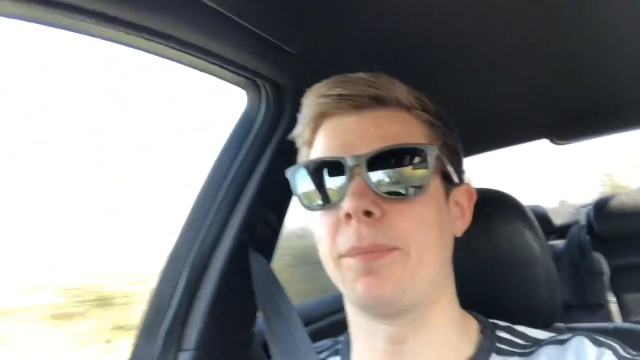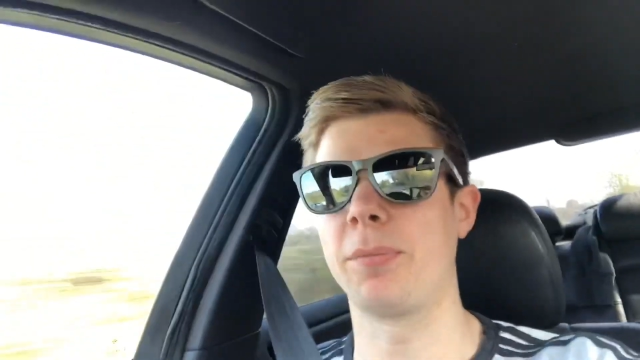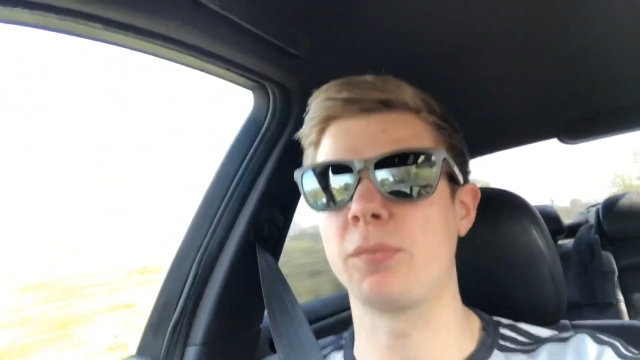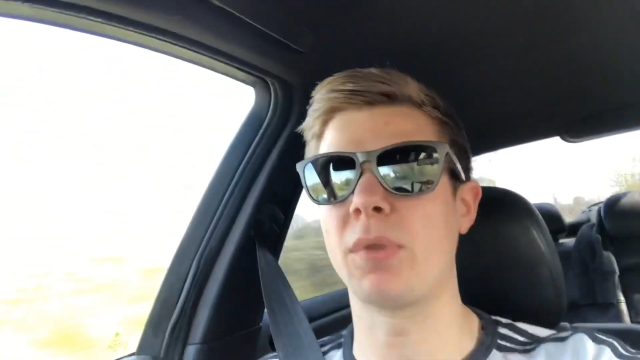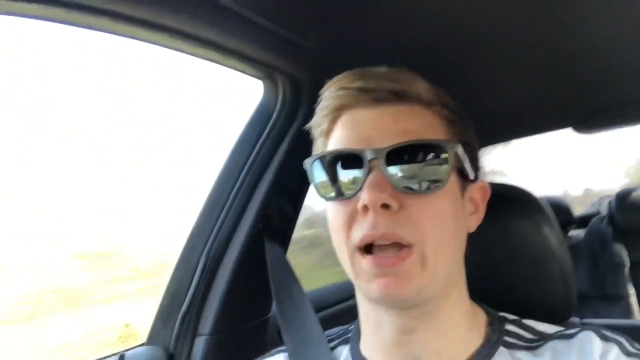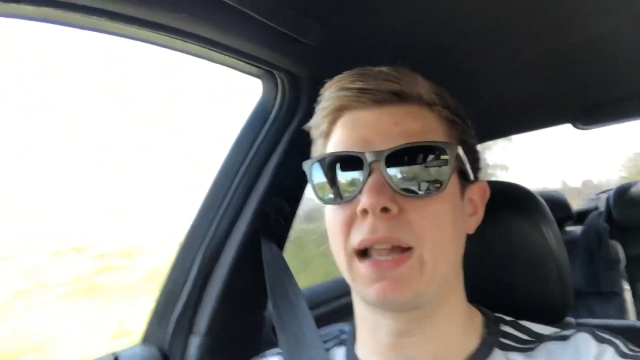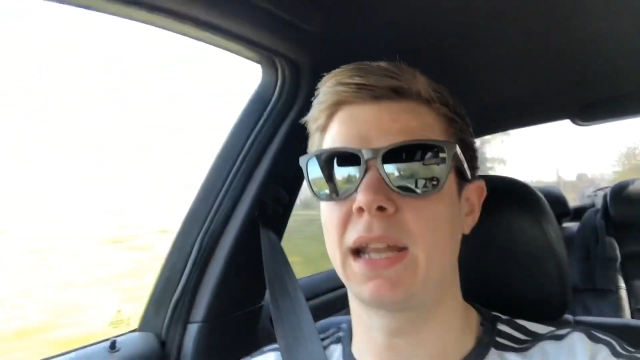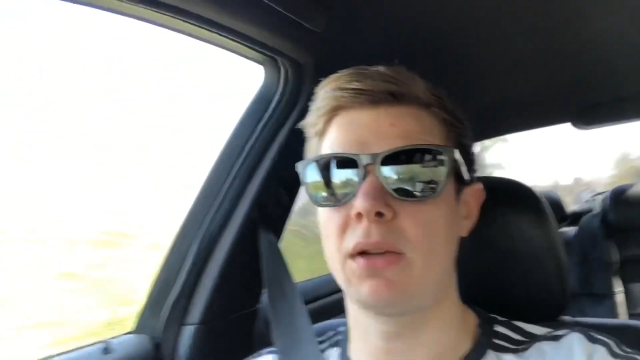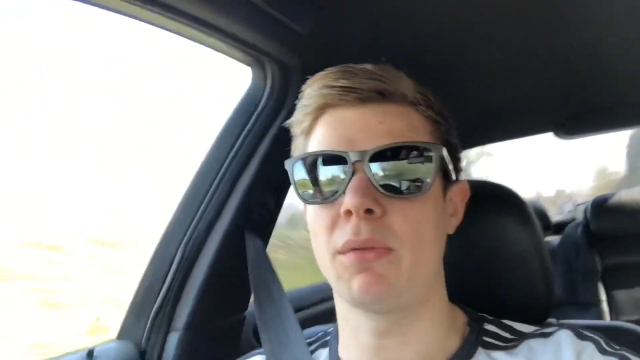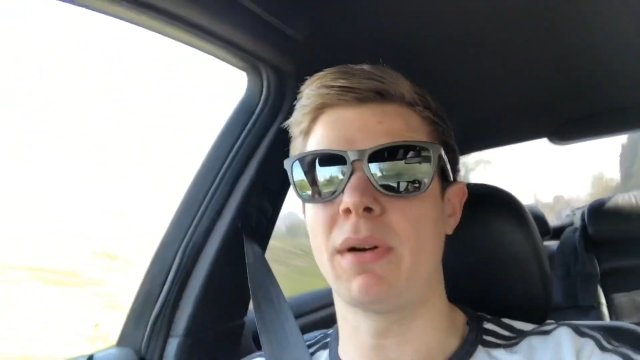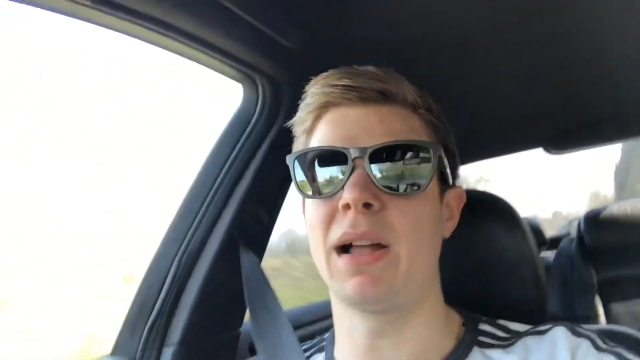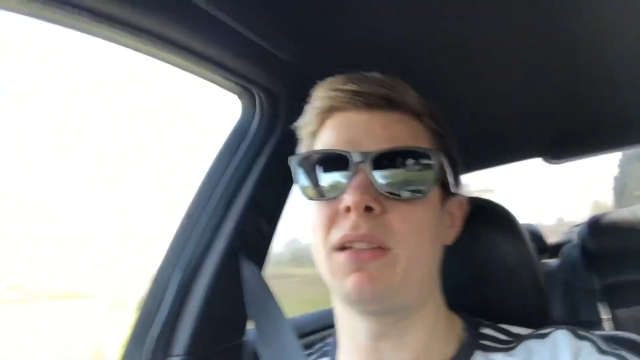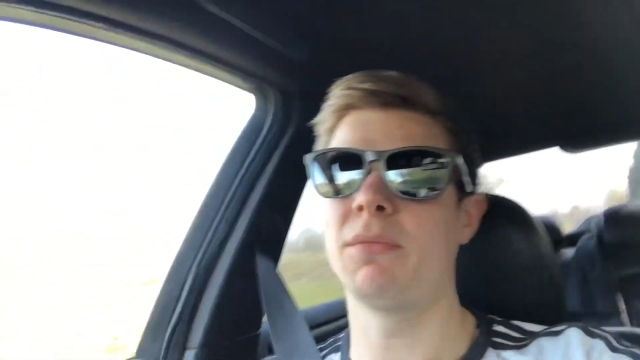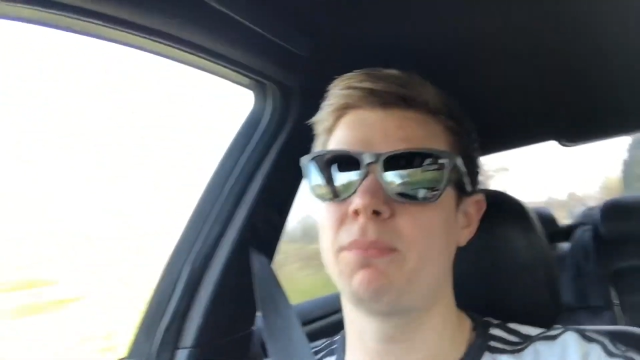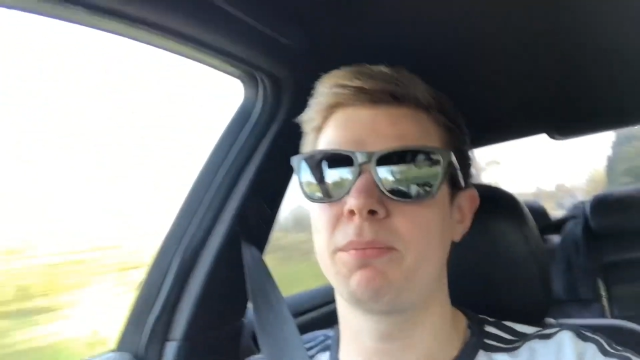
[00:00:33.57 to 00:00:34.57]
ready
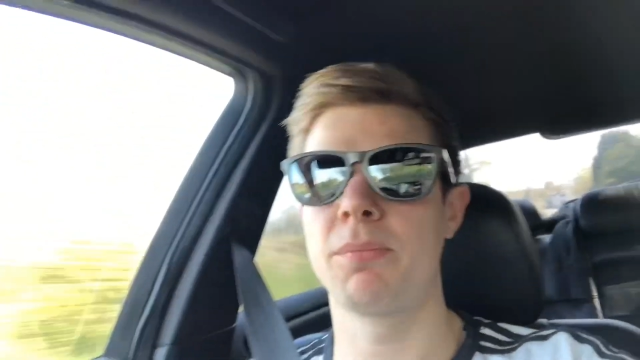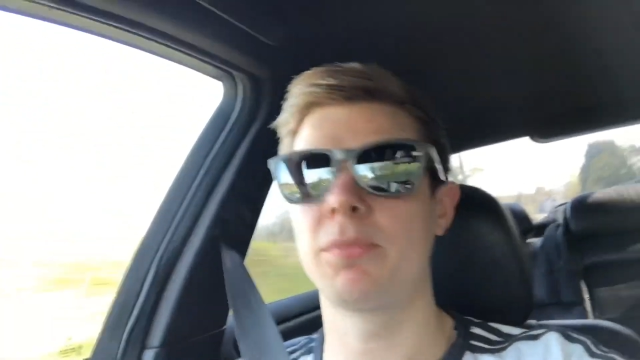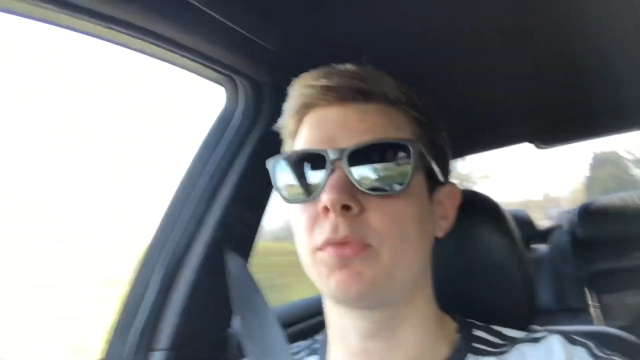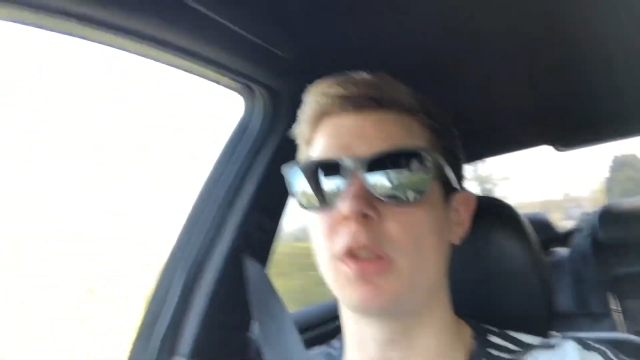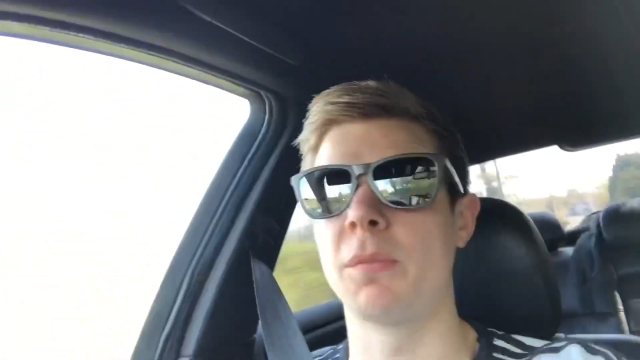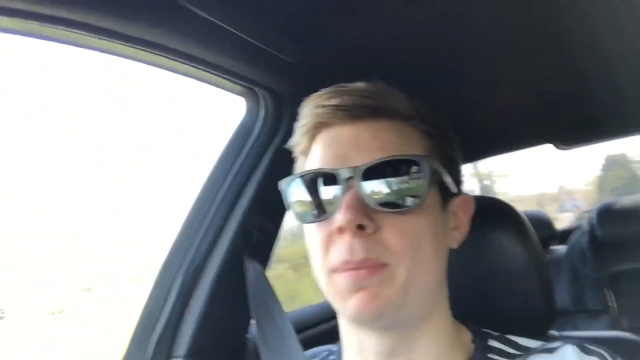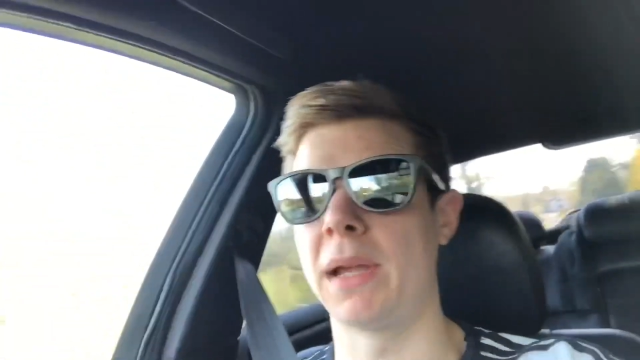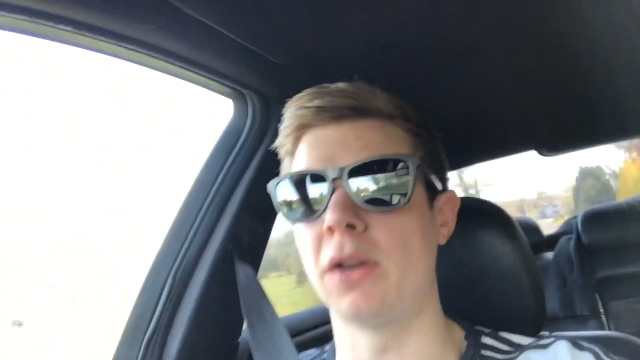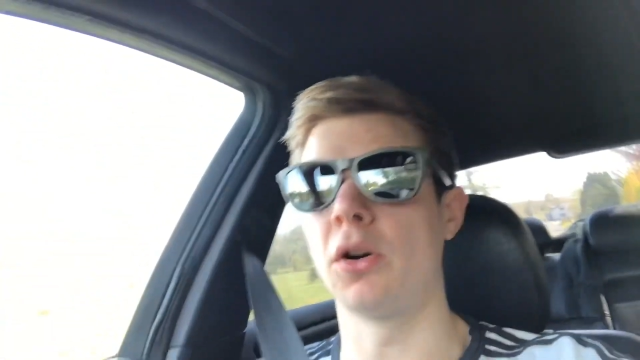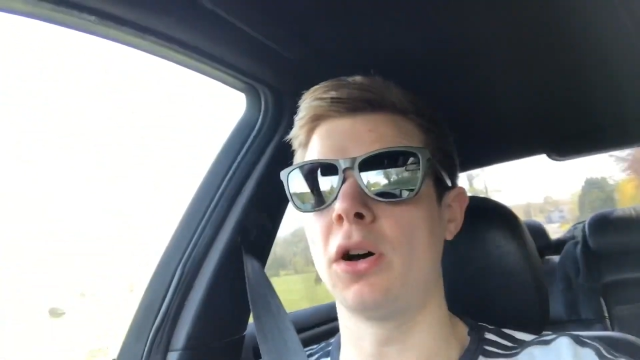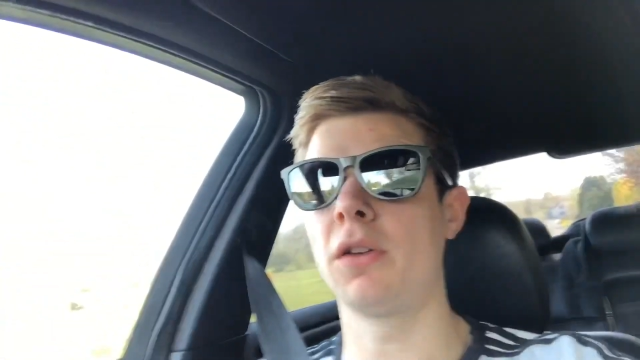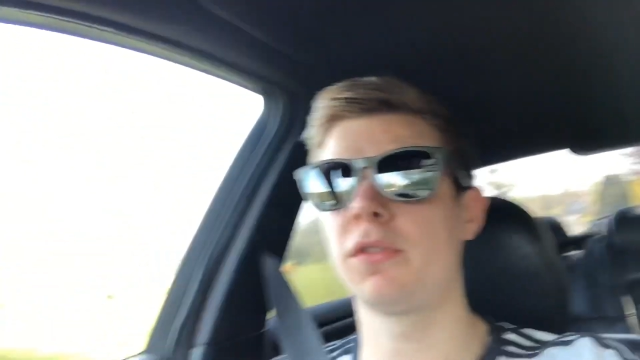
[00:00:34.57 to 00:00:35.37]
while I've been off.